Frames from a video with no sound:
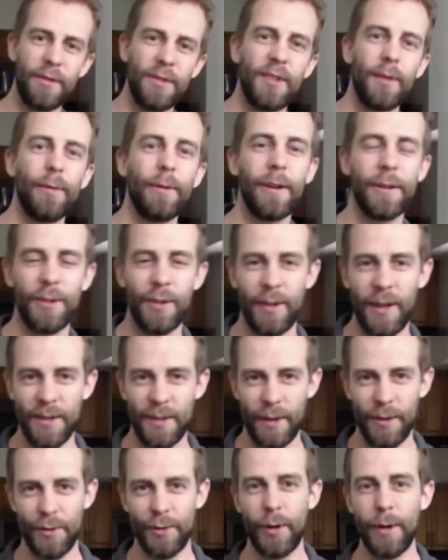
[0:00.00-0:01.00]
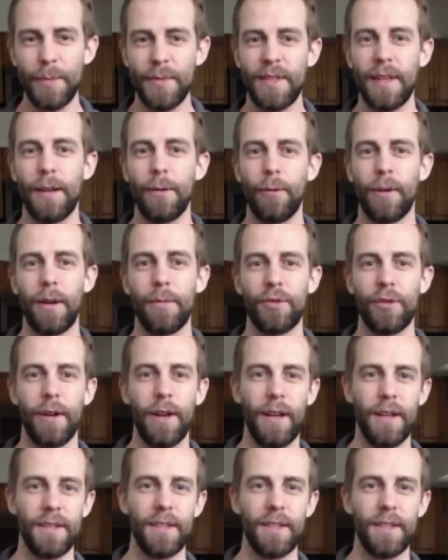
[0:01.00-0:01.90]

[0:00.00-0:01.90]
similar exercise on drum set when I'm trying